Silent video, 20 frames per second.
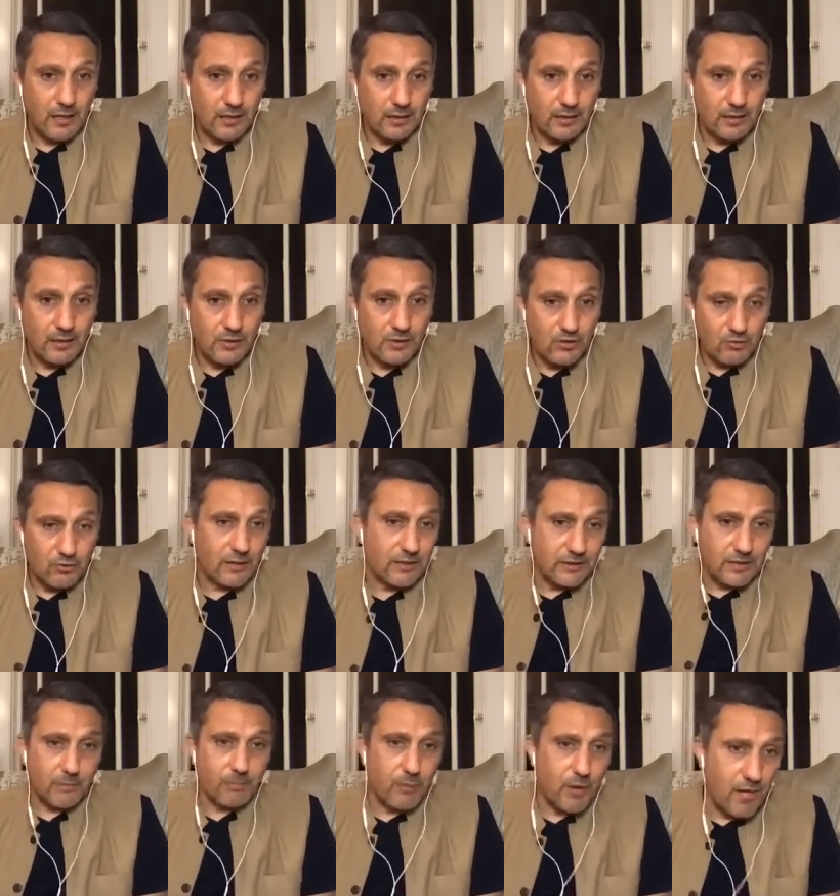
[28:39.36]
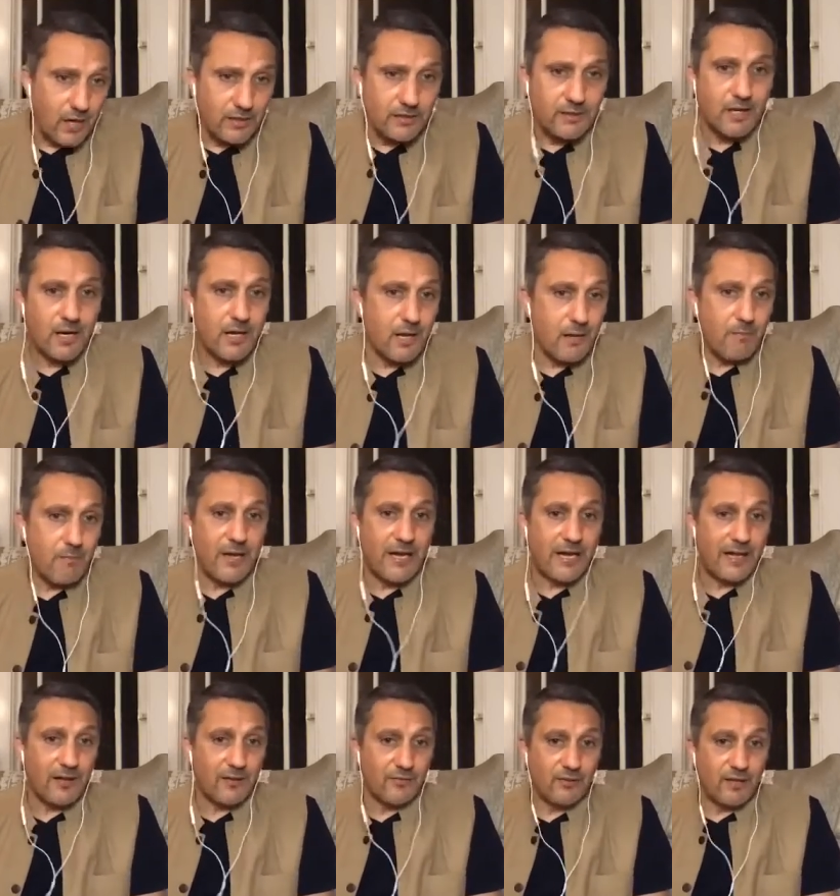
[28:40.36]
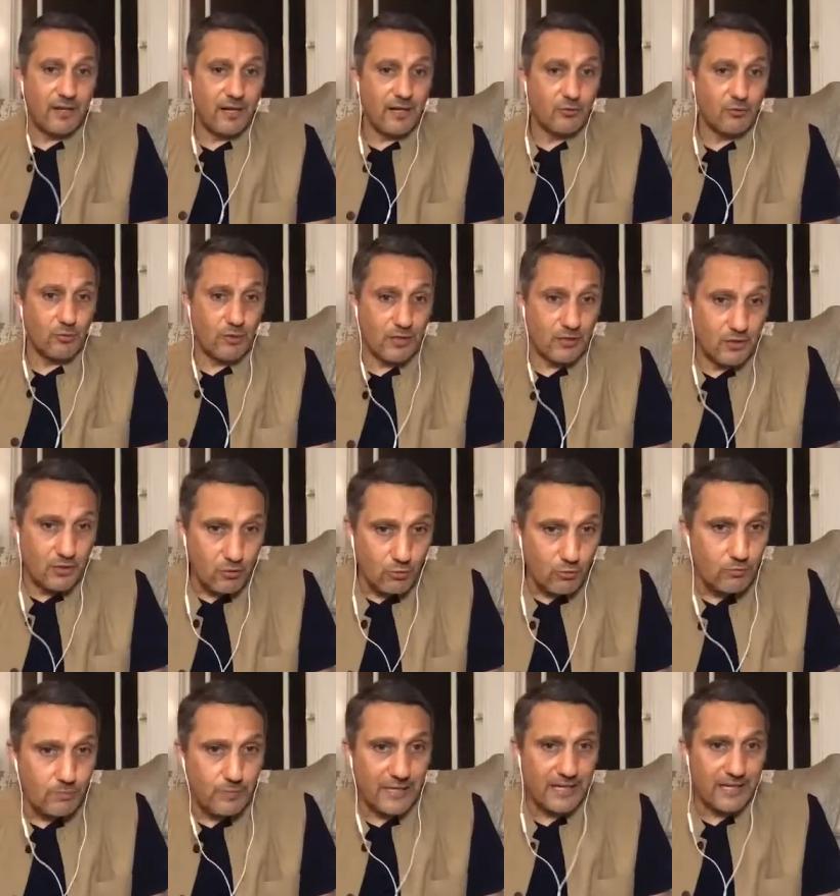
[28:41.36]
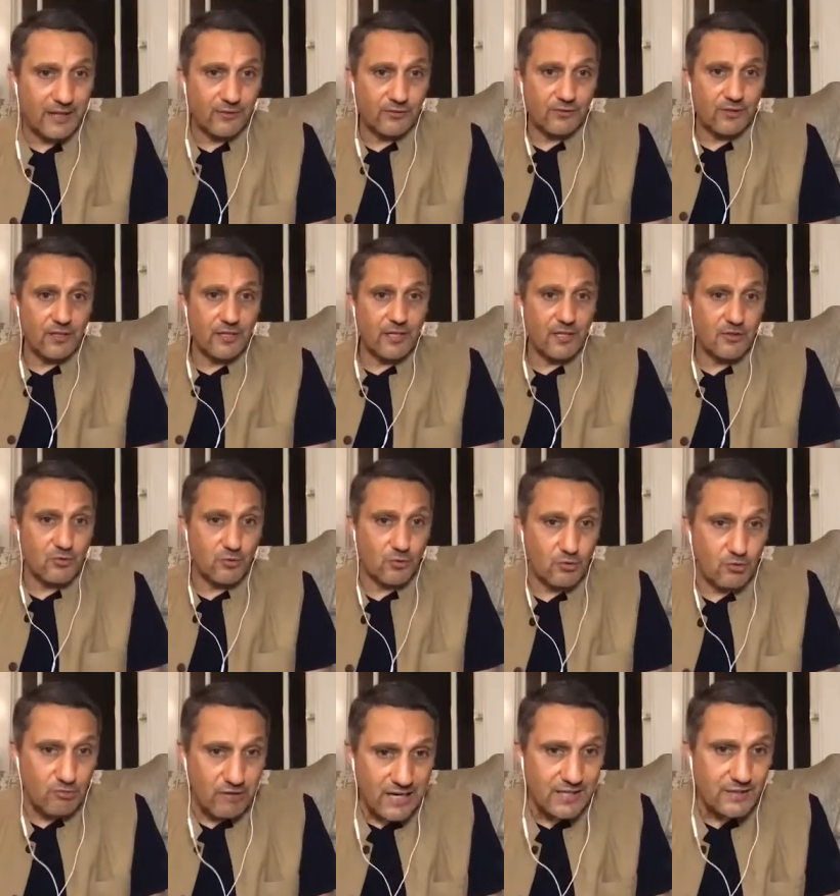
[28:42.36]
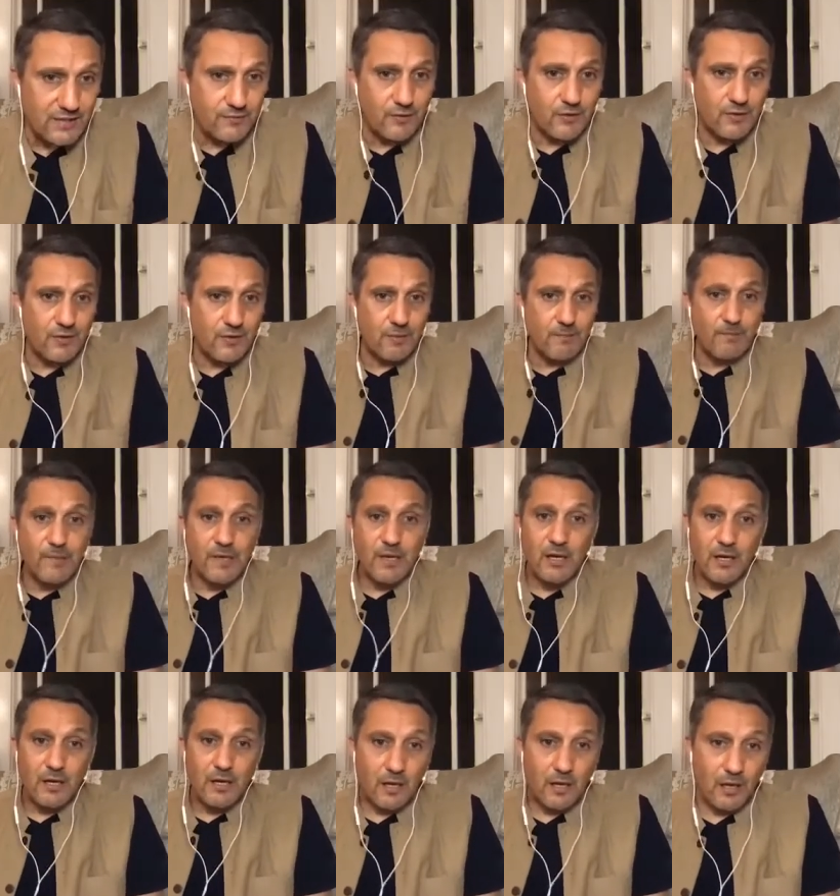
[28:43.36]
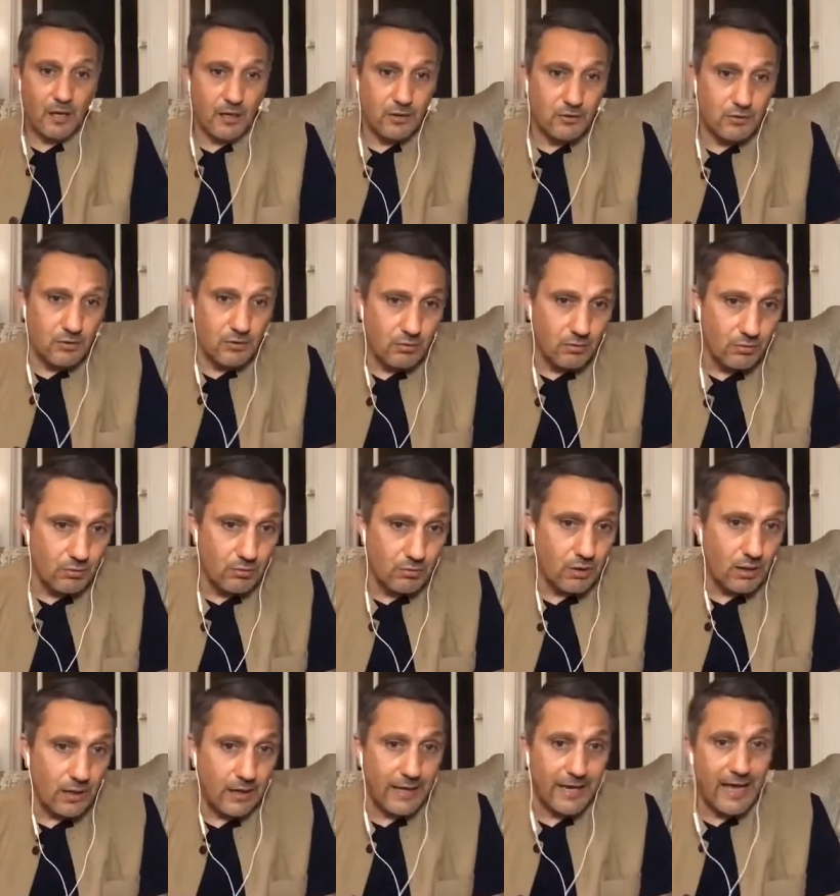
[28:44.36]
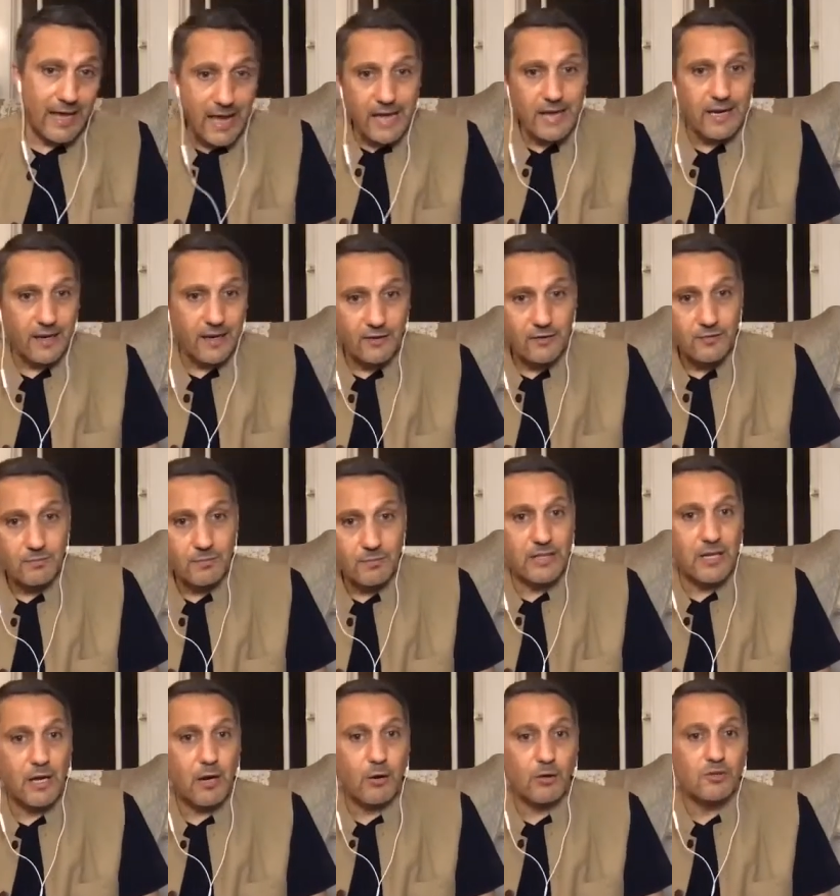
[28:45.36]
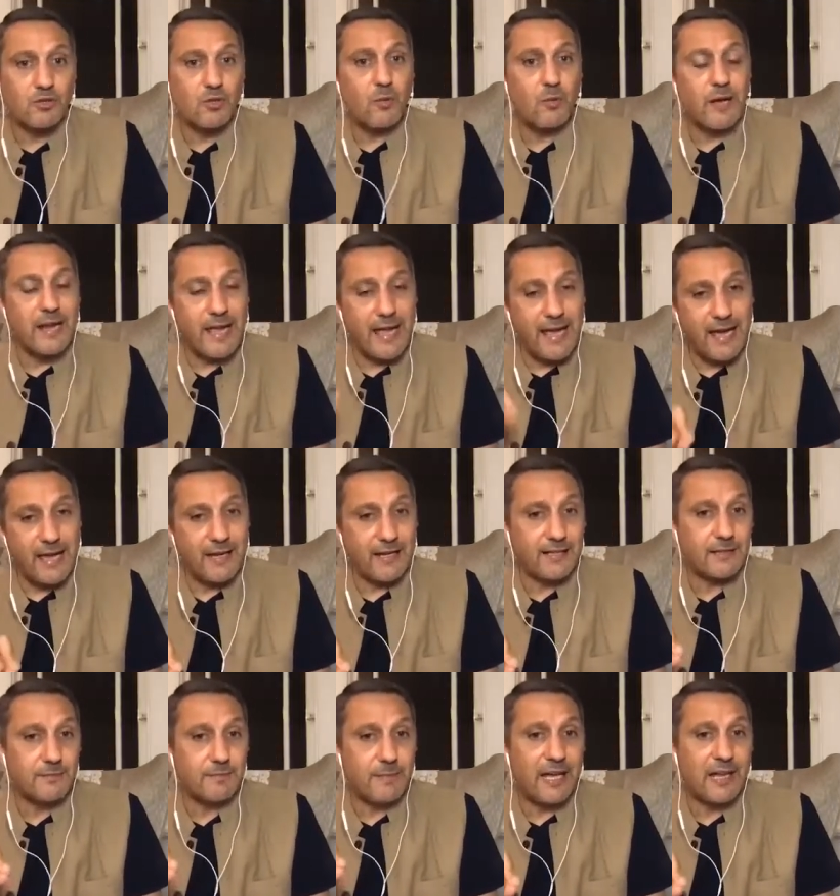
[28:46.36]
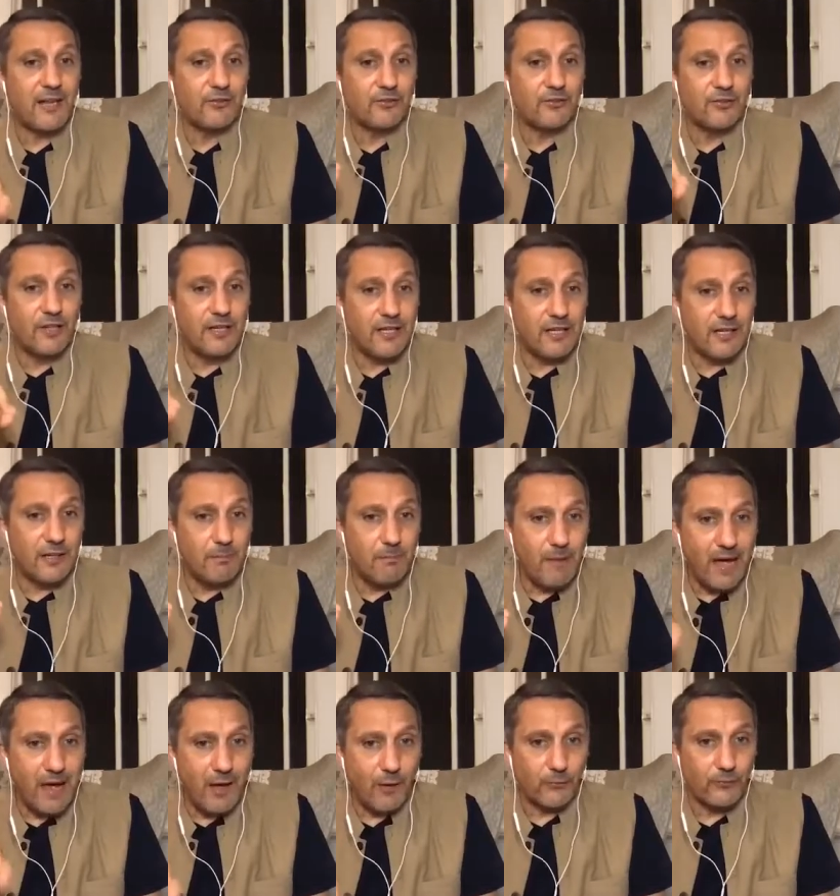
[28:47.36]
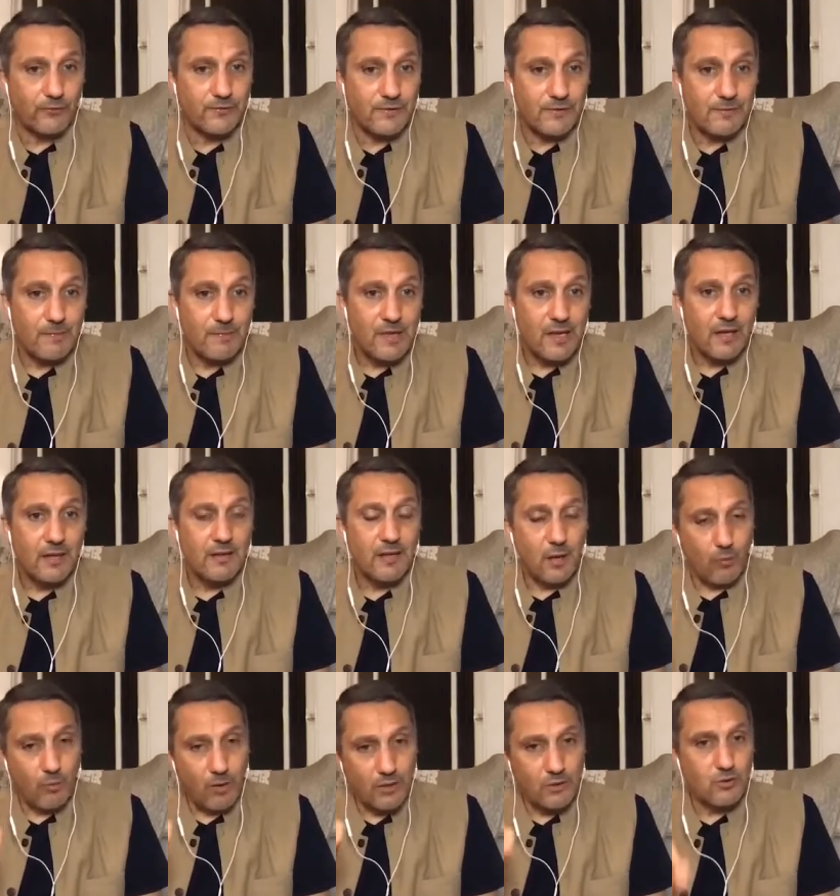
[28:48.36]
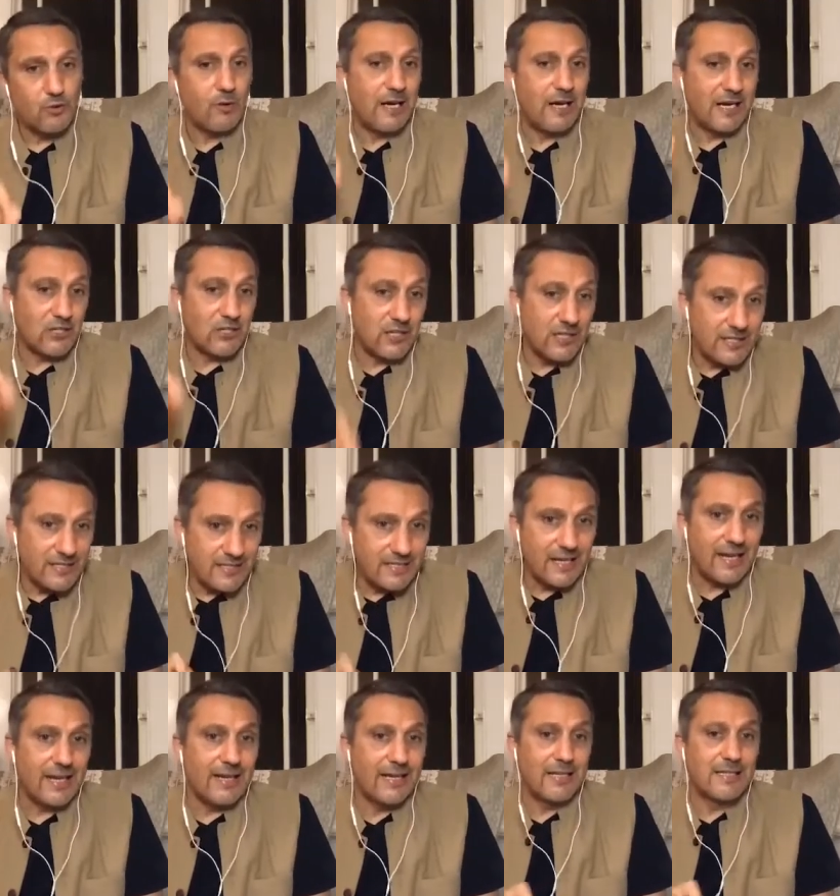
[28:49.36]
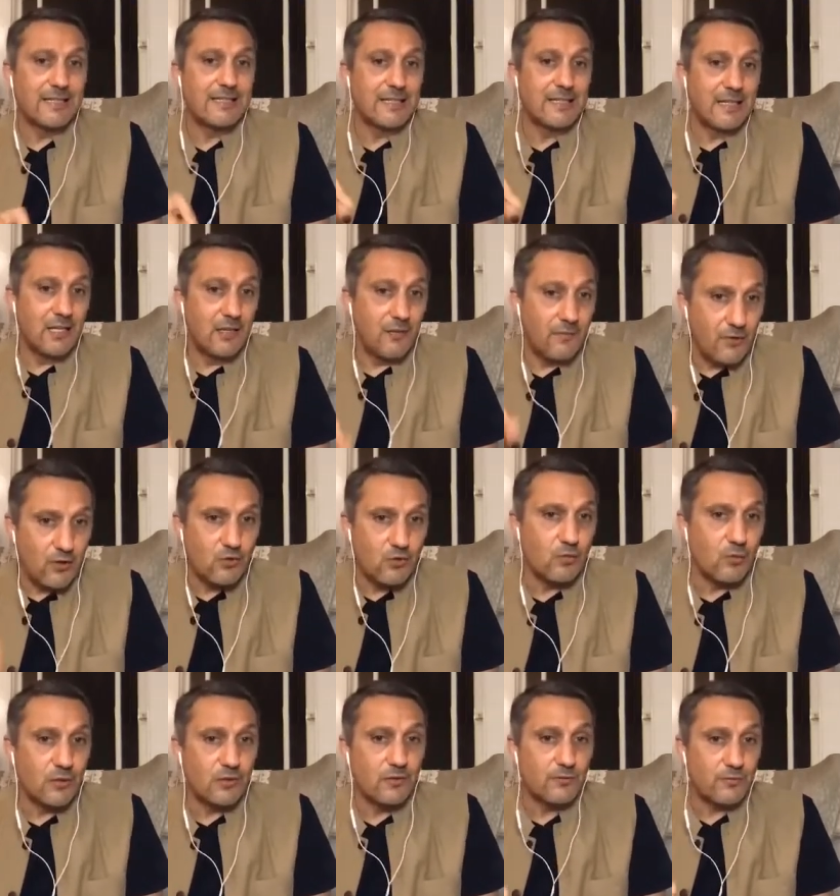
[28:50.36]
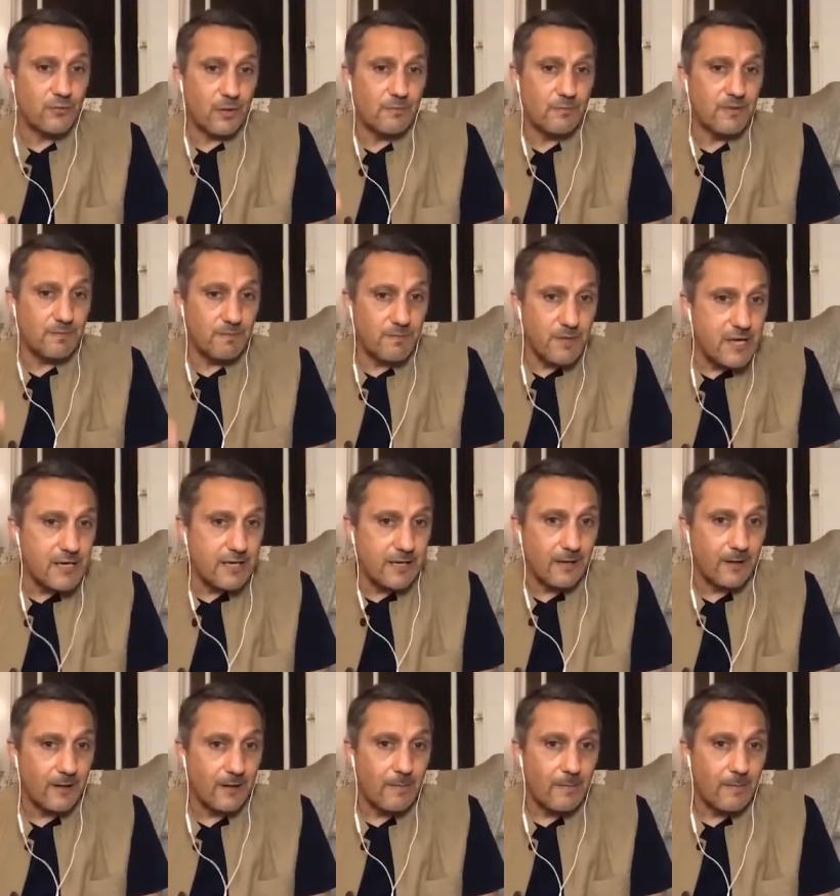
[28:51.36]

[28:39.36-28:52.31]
construct apartheid in Palestine, to exclude Palestinians, to transfer them, to annex, but they also want to annex Palestinian mouths. They want to actually silence individuals from speaking,